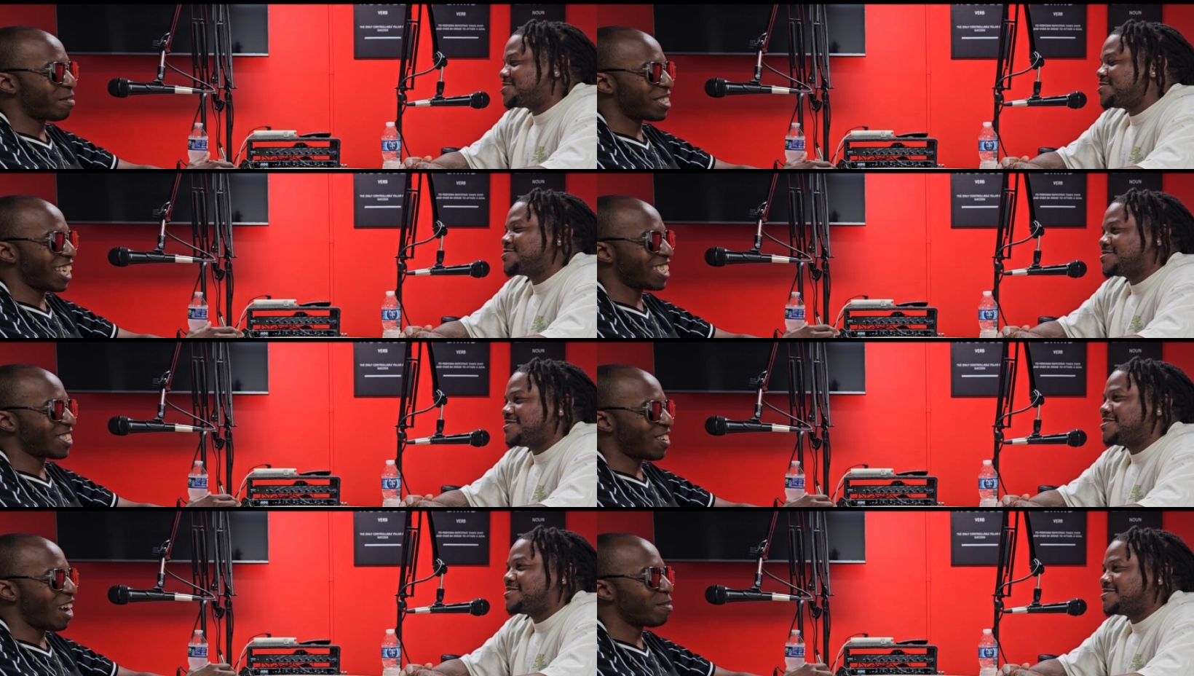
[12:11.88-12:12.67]
Speaker 1: saying? Yeah. So
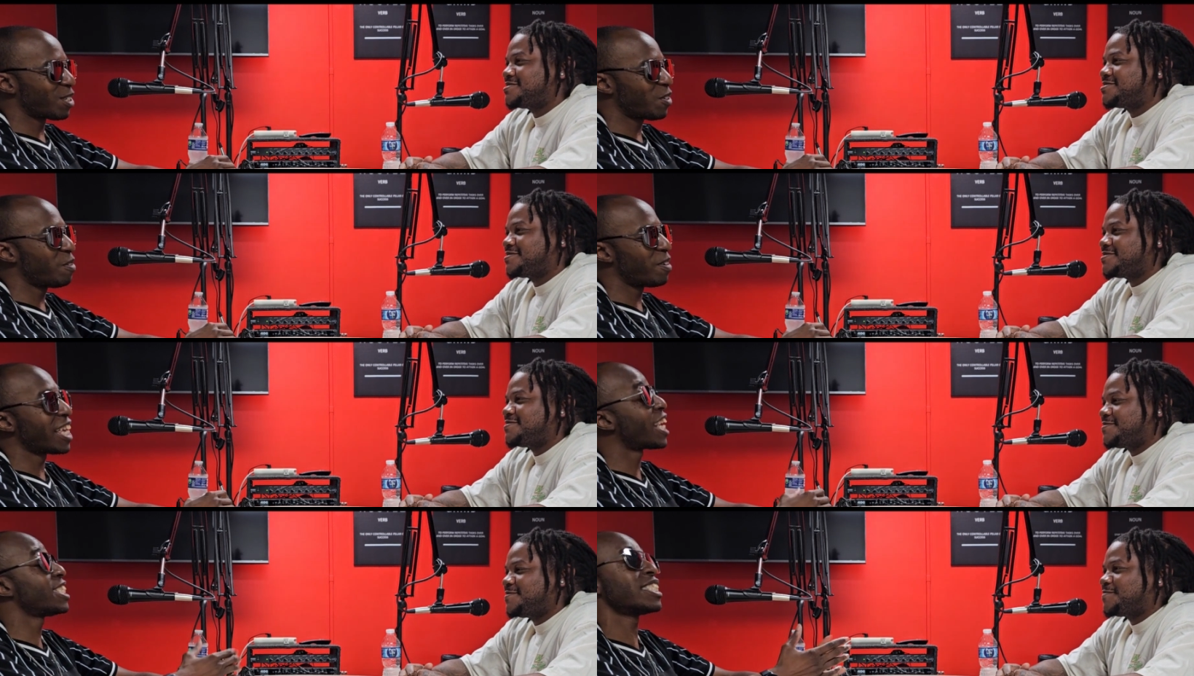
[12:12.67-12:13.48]
I was cool with that
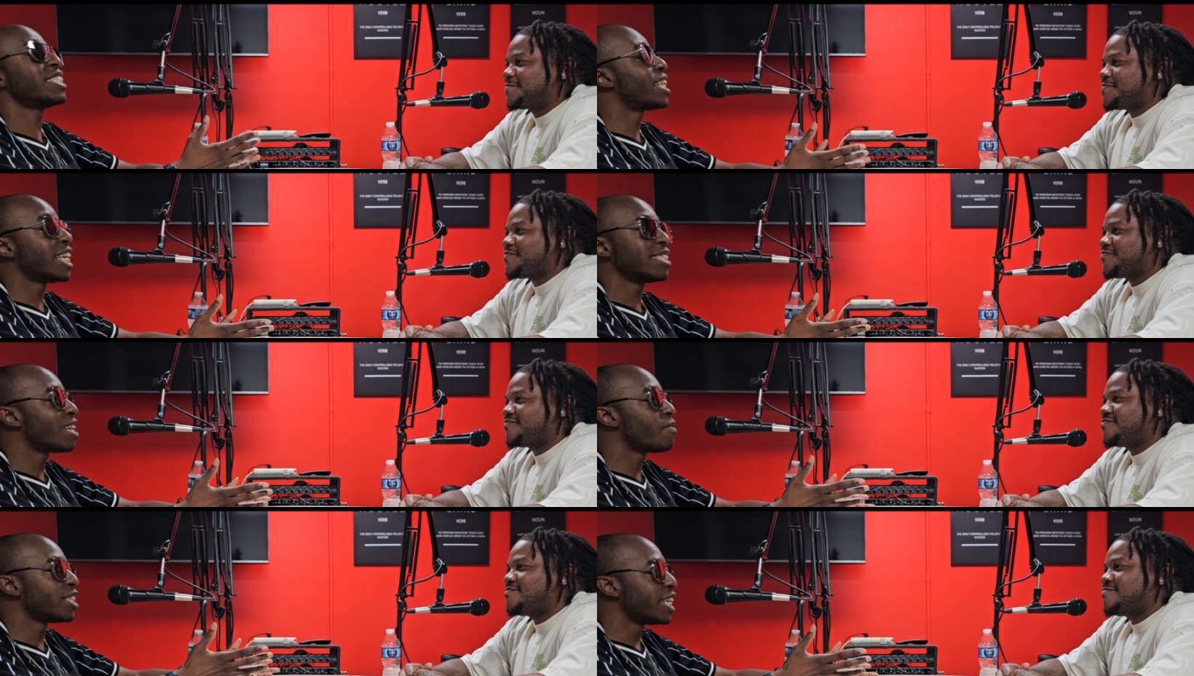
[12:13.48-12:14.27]
because it's not that's not even
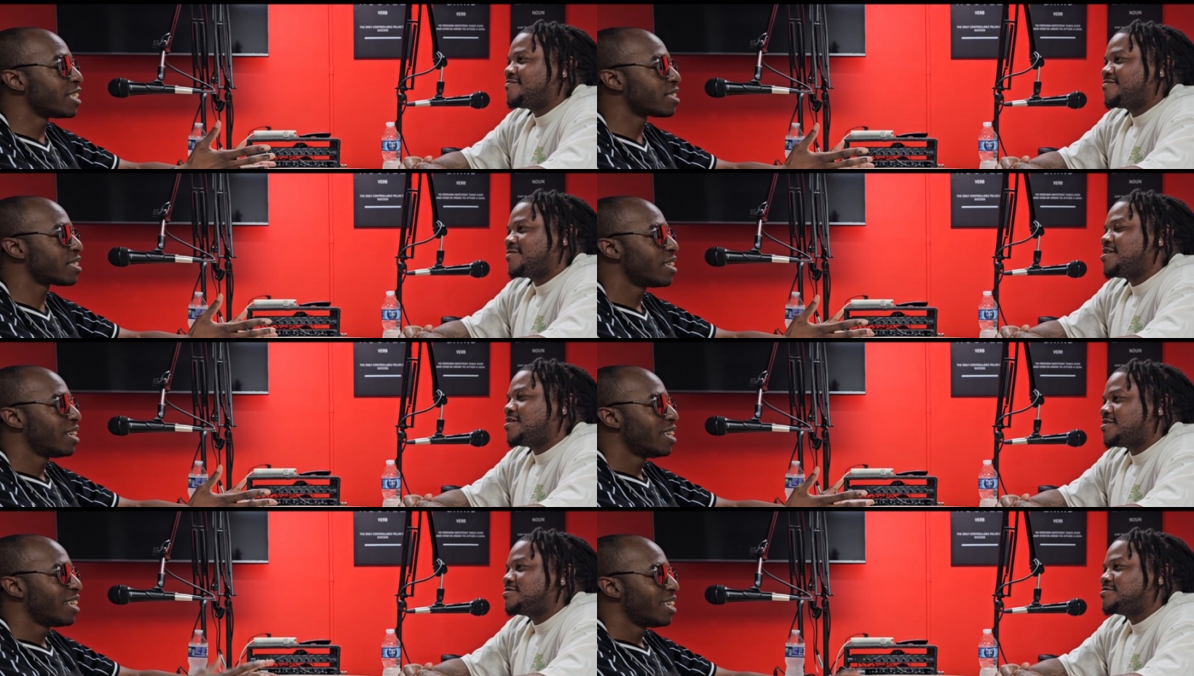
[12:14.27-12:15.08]
a diss.
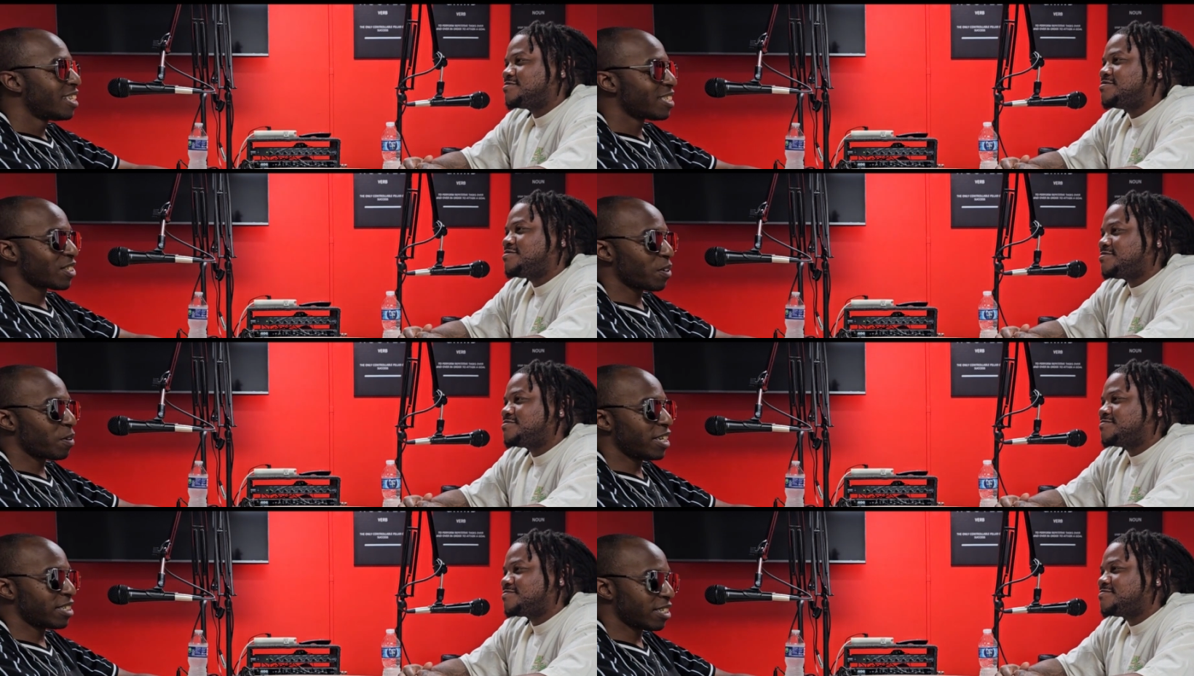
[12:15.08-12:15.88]
Yeah. So
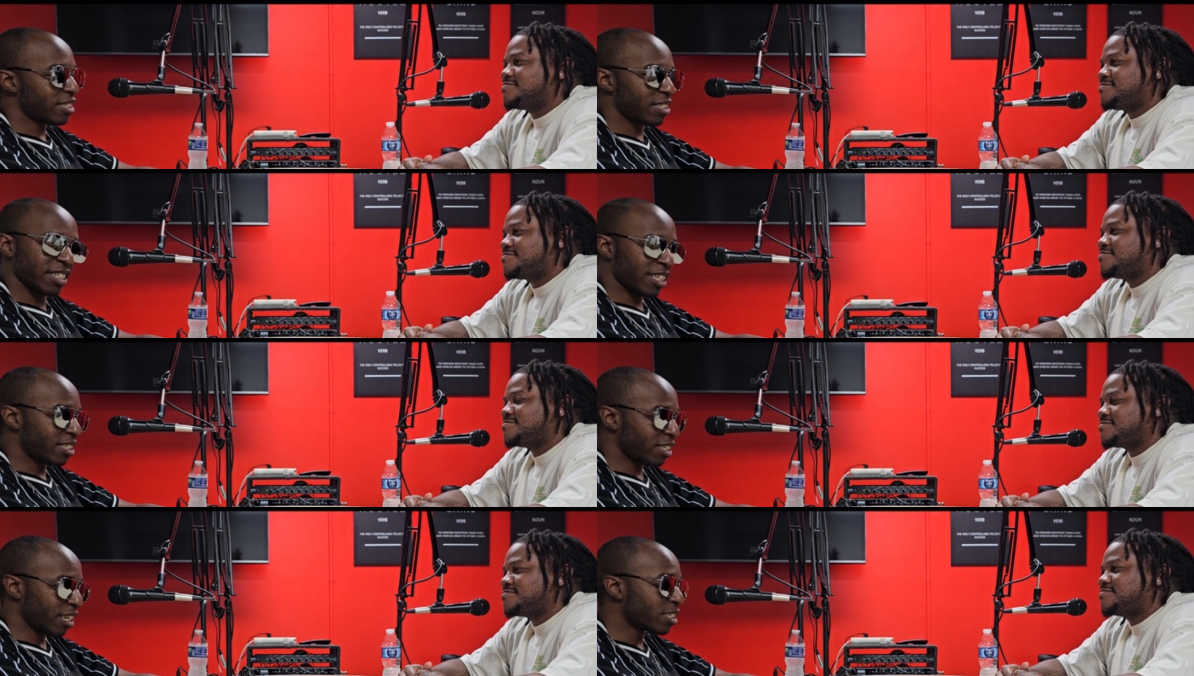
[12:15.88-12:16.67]
it's just it's
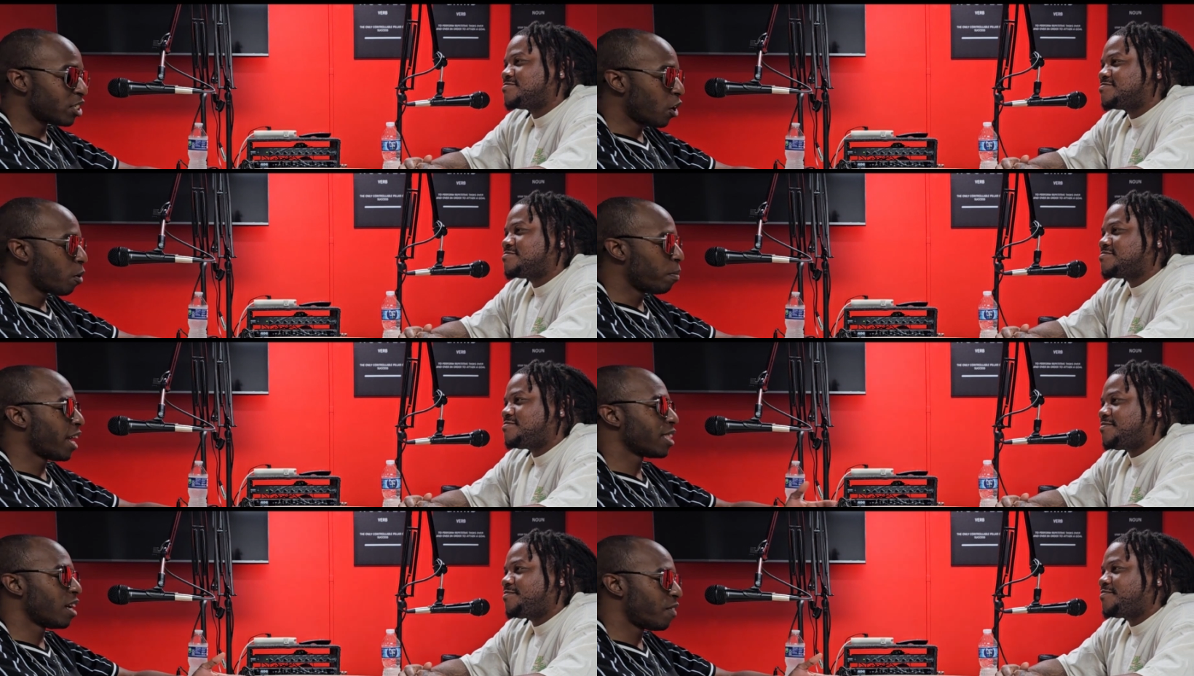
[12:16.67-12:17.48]
it's dope. I
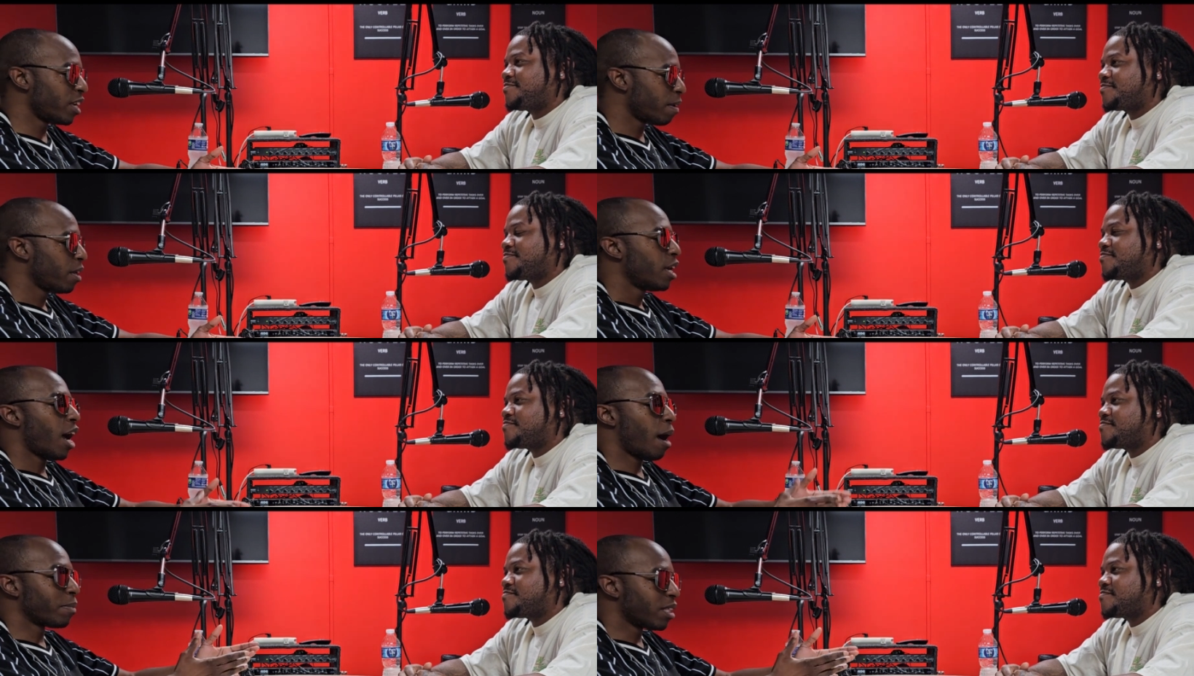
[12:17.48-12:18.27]
love it.
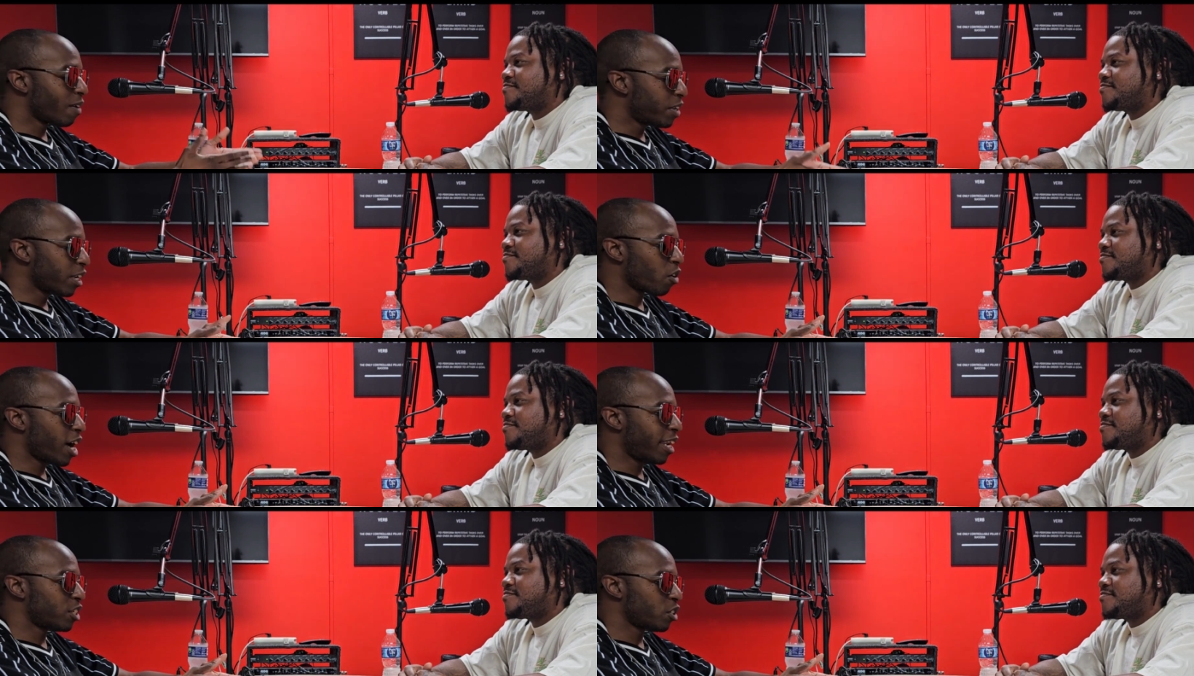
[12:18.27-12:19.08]
I'm loving the grind
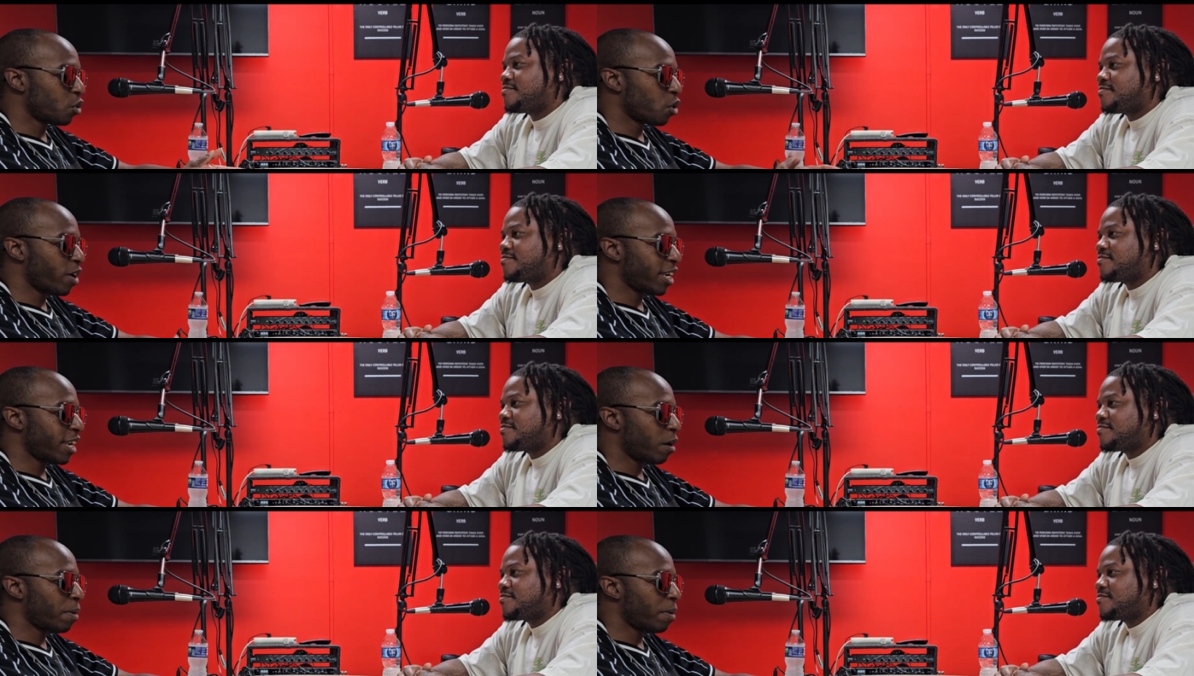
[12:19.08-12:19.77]
that you're doing right now,